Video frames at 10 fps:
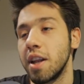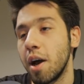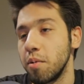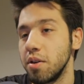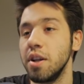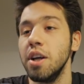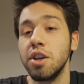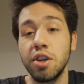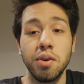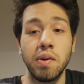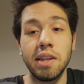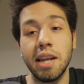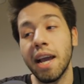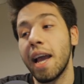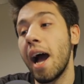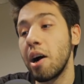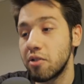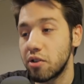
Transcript: and I will show you in the deck how